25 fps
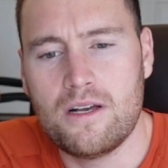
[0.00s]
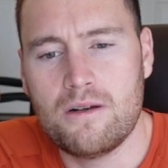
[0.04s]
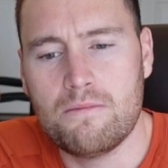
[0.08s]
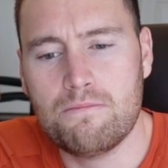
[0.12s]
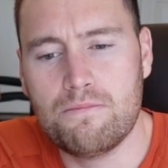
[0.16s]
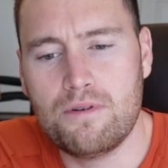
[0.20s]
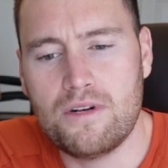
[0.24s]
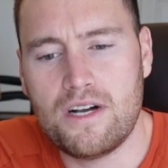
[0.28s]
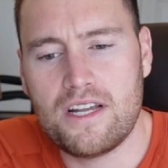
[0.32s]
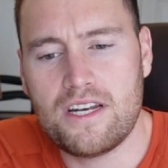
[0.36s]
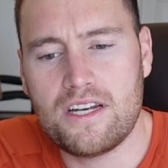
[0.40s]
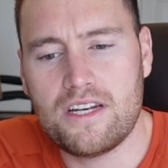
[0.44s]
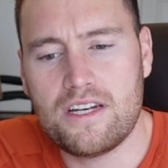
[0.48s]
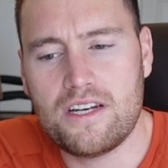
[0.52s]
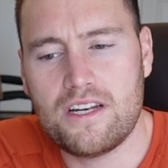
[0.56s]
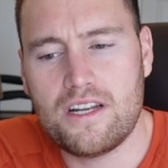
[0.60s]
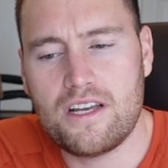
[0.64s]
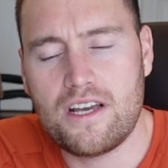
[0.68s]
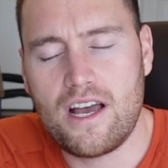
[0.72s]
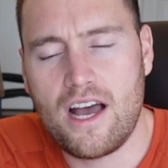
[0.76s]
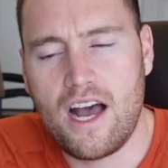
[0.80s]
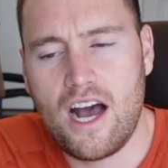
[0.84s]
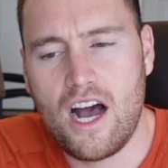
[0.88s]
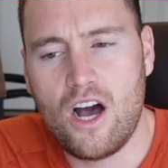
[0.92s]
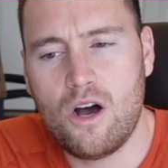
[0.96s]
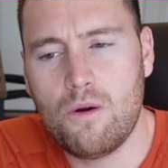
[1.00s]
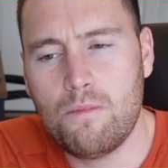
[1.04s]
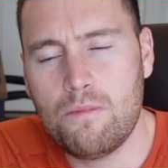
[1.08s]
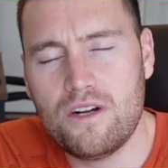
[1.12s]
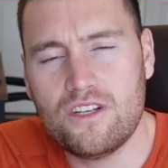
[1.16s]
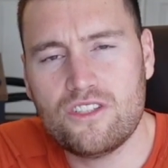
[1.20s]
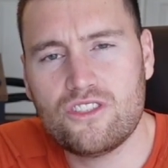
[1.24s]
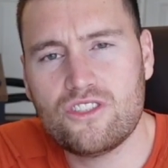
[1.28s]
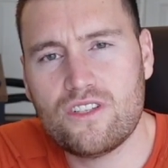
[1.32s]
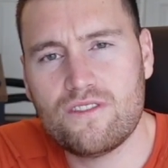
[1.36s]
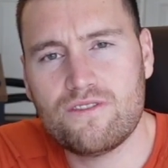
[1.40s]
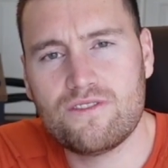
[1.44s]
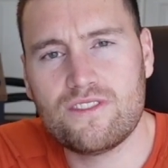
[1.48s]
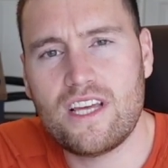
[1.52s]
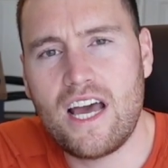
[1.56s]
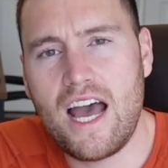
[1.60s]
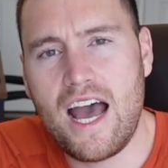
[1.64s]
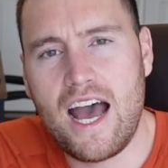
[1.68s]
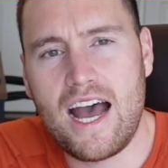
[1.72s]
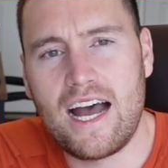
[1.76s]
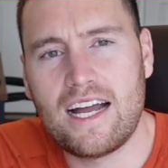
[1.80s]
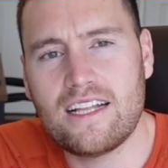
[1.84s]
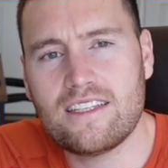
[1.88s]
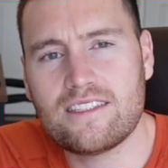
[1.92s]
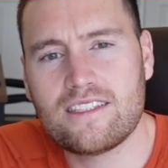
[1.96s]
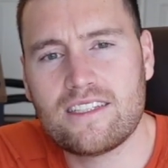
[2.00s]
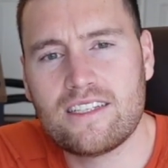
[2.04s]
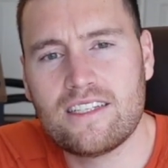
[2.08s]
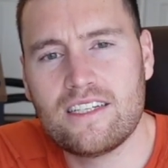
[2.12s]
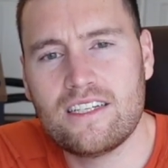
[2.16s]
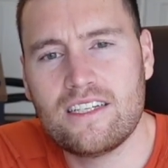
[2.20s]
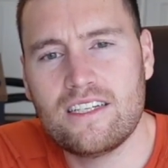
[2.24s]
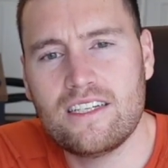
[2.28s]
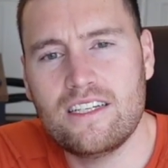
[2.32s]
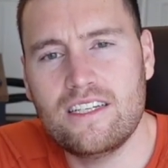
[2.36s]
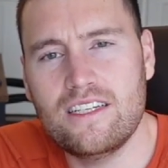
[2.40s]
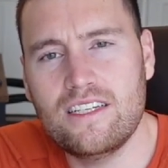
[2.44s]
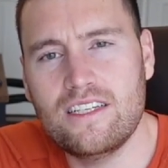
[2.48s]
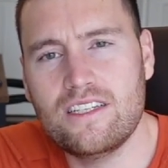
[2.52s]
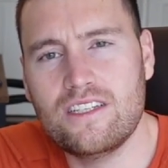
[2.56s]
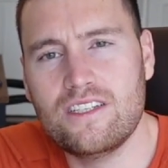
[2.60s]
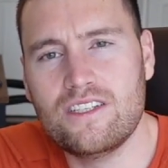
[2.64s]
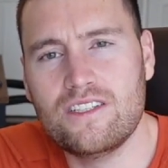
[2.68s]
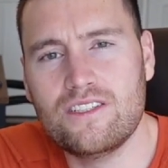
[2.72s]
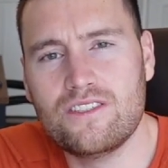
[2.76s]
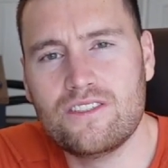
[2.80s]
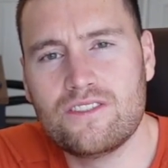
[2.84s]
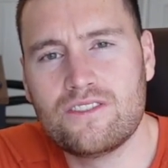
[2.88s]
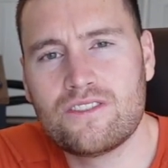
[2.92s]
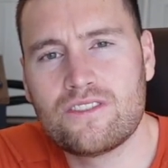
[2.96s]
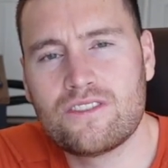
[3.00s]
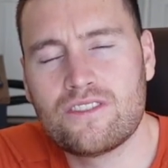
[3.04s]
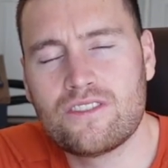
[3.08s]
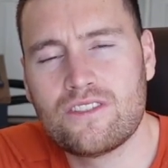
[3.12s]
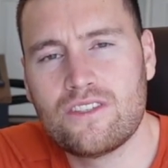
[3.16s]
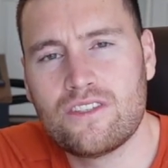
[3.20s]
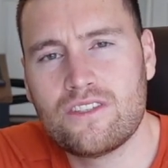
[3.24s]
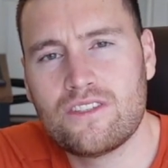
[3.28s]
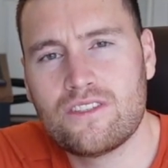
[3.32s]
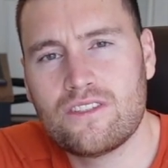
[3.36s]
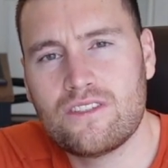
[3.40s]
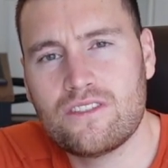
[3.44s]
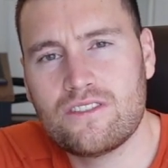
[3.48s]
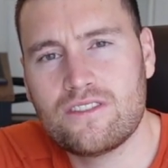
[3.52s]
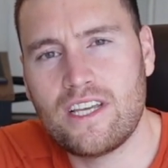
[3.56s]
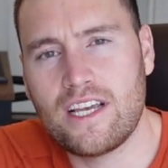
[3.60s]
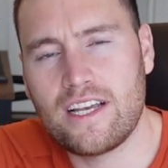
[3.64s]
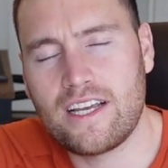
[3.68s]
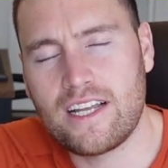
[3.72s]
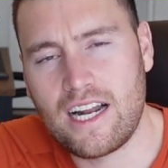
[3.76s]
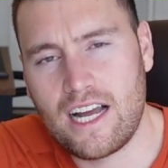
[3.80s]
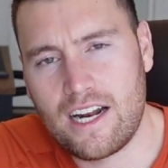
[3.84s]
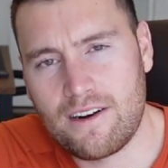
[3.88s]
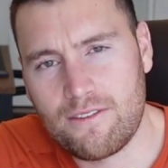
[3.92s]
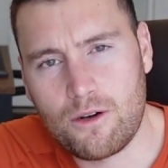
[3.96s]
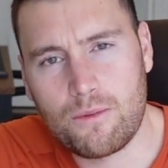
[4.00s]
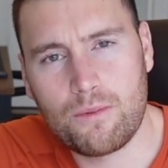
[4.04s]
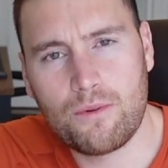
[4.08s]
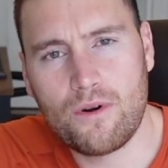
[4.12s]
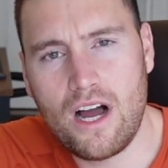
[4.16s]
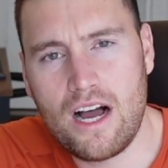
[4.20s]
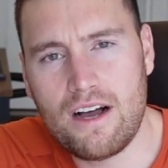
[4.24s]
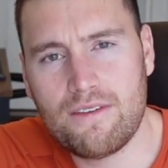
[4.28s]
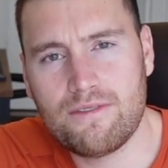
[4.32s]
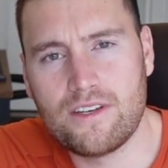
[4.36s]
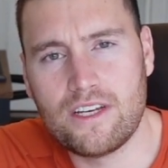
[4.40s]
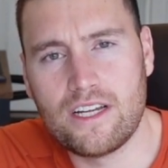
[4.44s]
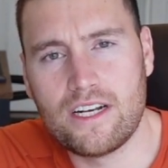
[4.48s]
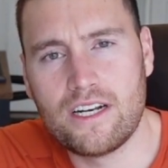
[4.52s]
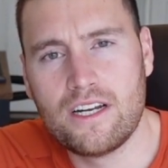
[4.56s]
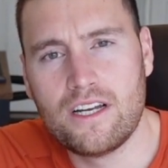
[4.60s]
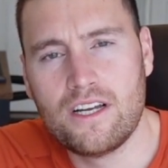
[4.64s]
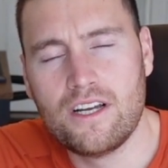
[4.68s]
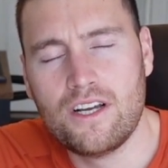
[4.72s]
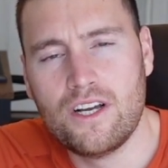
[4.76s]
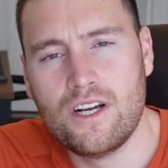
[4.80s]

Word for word: But how much of that is taken out of our profit.